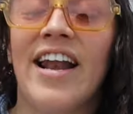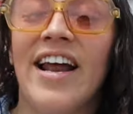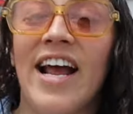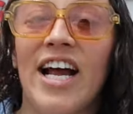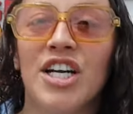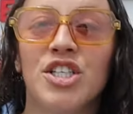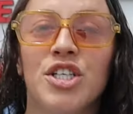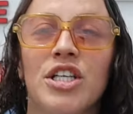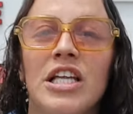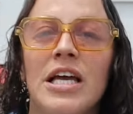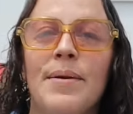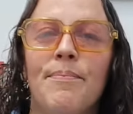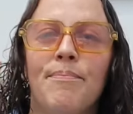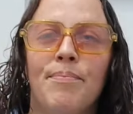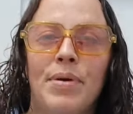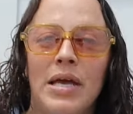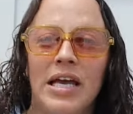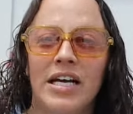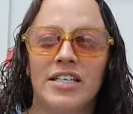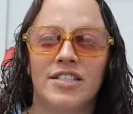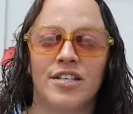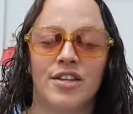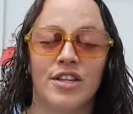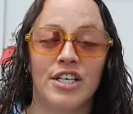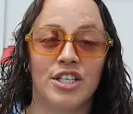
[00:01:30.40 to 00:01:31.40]
I actually
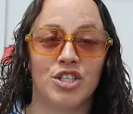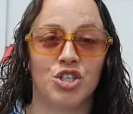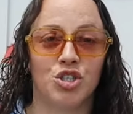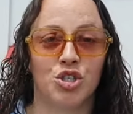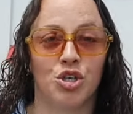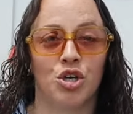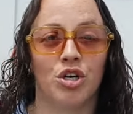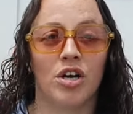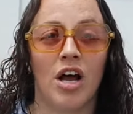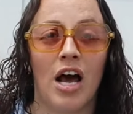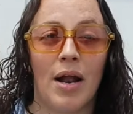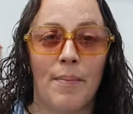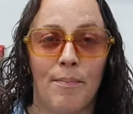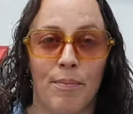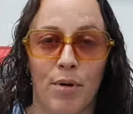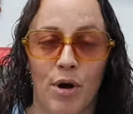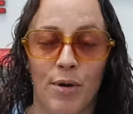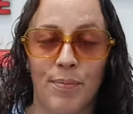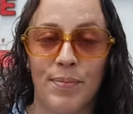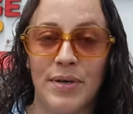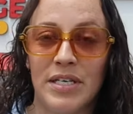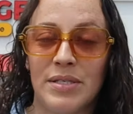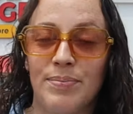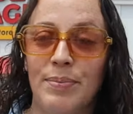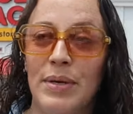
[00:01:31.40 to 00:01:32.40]
picked this shirt on
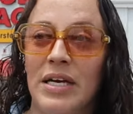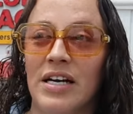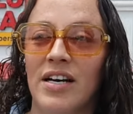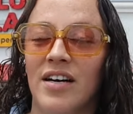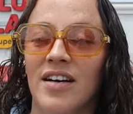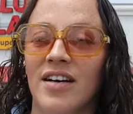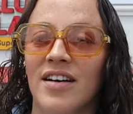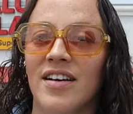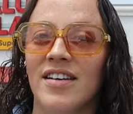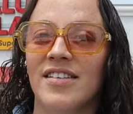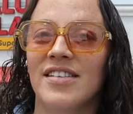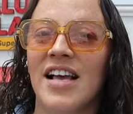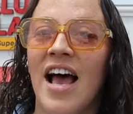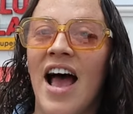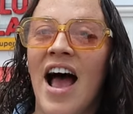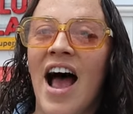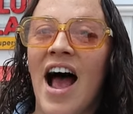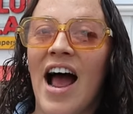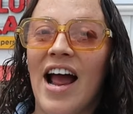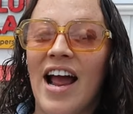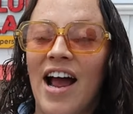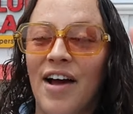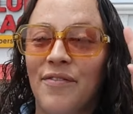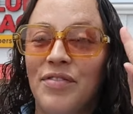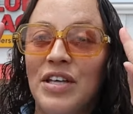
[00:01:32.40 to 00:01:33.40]
purpose because
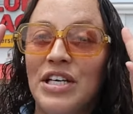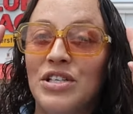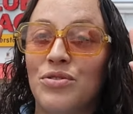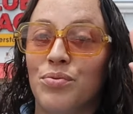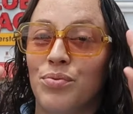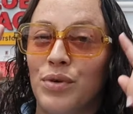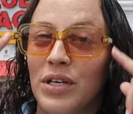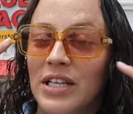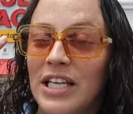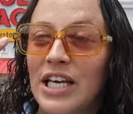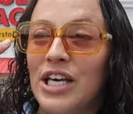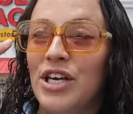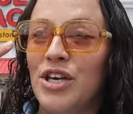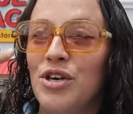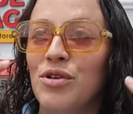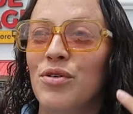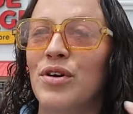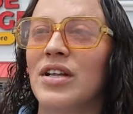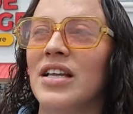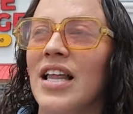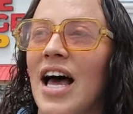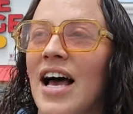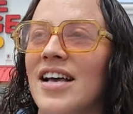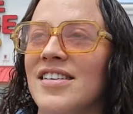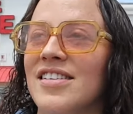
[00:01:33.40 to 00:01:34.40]
I have these really cute
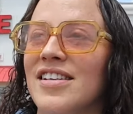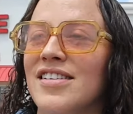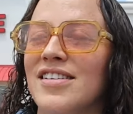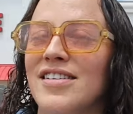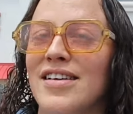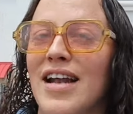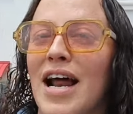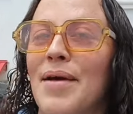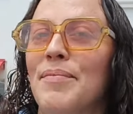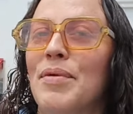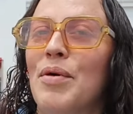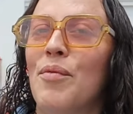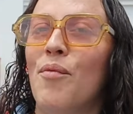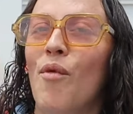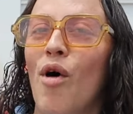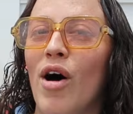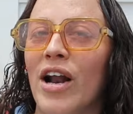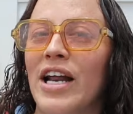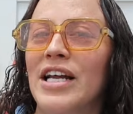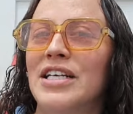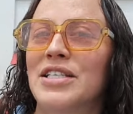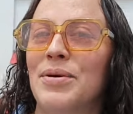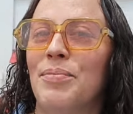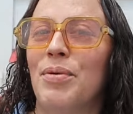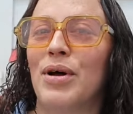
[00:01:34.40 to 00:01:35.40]
glasses and I've been
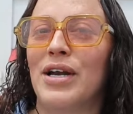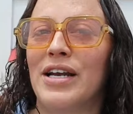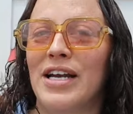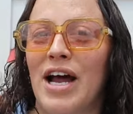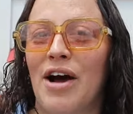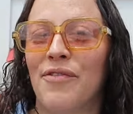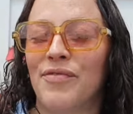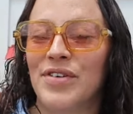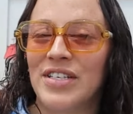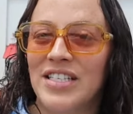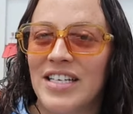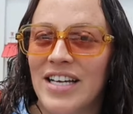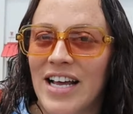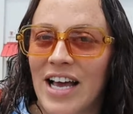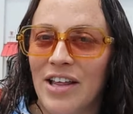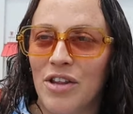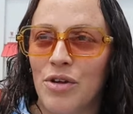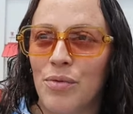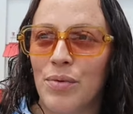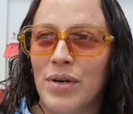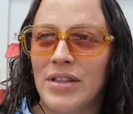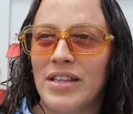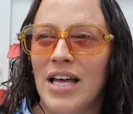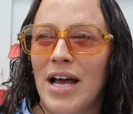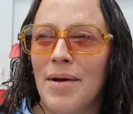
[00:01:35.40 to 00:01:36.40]
wanting to put an outfit
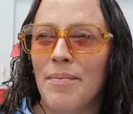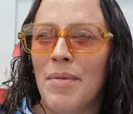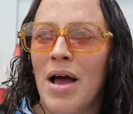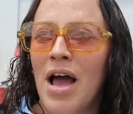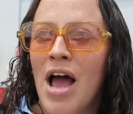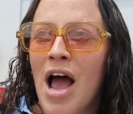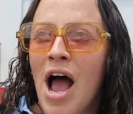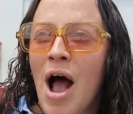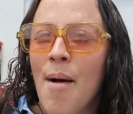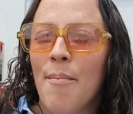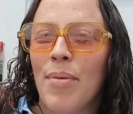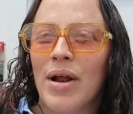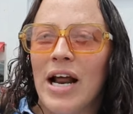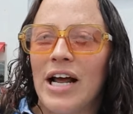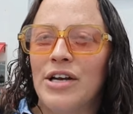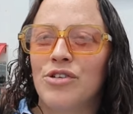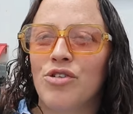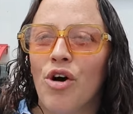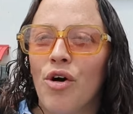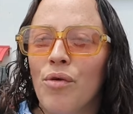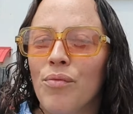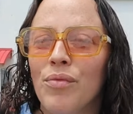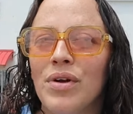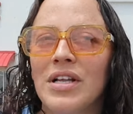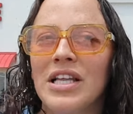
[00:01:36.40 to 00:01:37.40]
together with them, but I
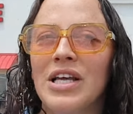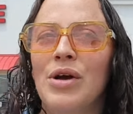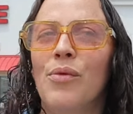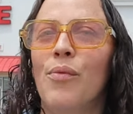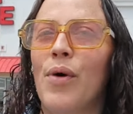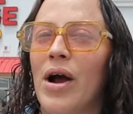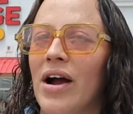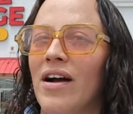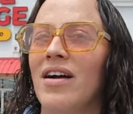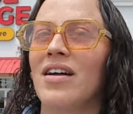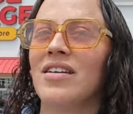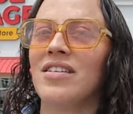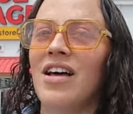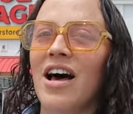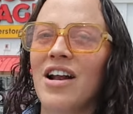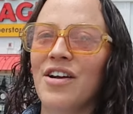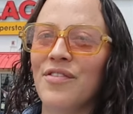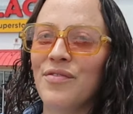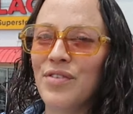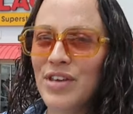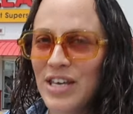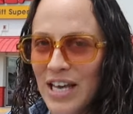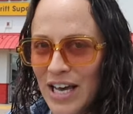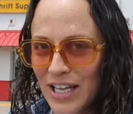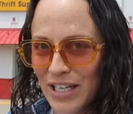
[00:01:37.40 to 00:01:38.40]
don't really wear a lot
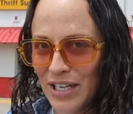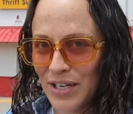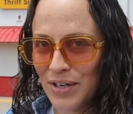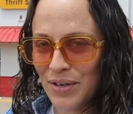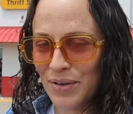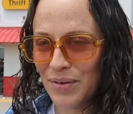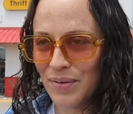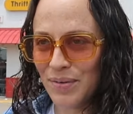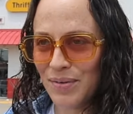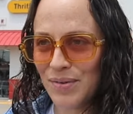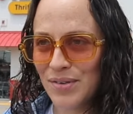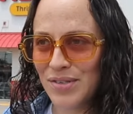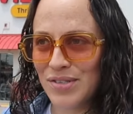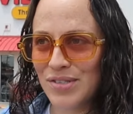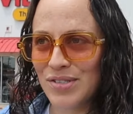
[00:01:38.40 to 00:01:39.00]
of yellow.